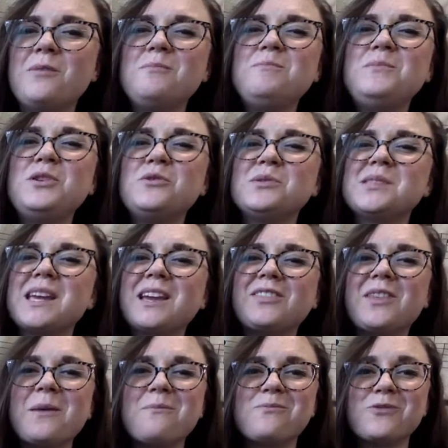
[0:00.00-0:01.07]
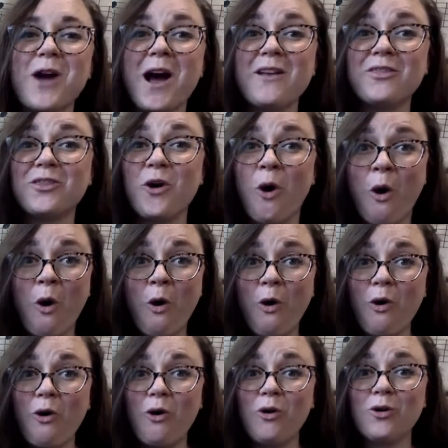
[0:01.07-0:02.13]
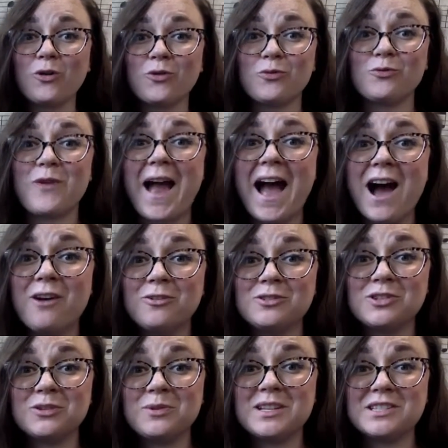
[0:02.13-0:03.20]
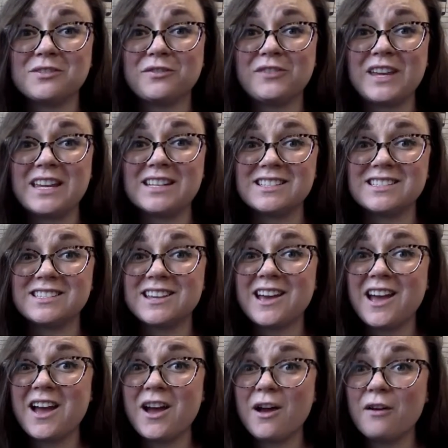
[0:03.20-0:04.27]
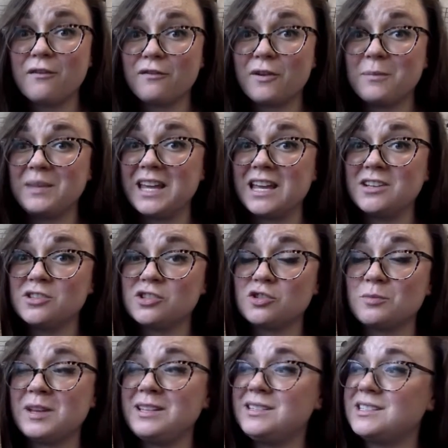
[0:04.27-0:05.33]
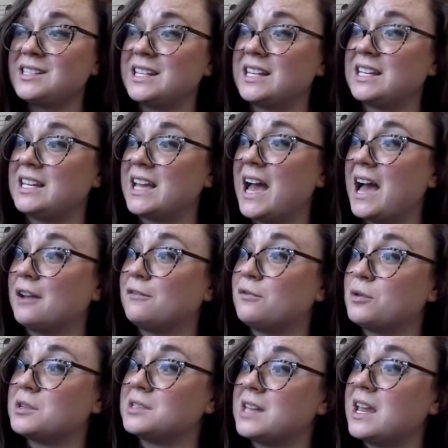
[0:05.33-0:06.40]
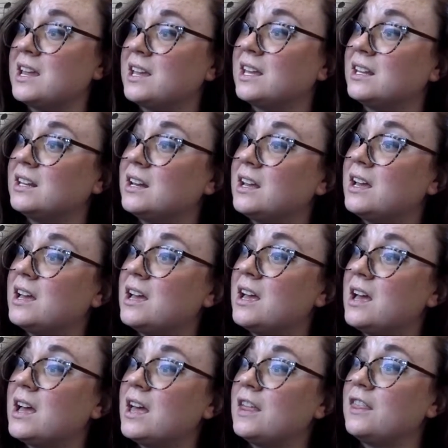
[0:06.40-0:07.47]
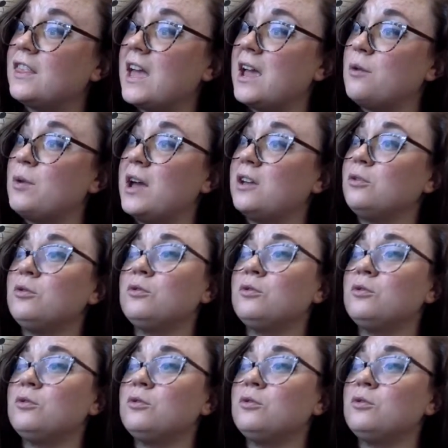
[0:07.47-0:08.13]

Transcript: Music that brought the whole crowd to its feet from the instruments he had forsaken. They went